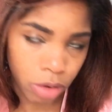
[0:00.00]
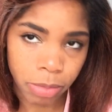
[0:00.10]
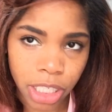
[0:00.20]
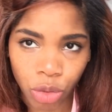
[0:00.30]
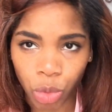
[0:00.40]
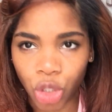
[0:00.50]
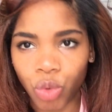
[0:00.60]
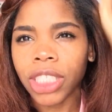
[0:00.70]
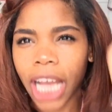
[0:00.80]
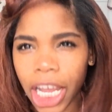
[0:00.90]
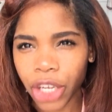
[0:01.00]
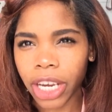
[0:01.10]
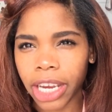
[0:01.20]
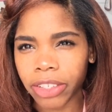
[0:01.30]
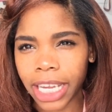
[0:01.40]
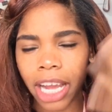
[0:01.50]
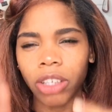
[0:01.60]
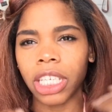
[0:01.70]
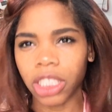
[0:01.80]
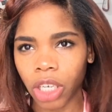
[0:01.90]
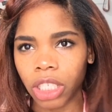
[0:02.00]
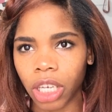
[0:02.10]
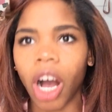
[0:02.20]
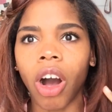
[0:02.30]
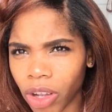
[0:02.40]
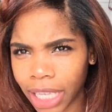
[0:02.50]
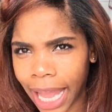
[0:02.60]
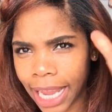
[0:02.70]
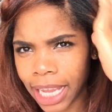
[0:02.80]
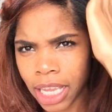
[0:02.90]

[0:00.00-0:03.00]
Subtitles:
because when you tie your hair down it's gonna all lay.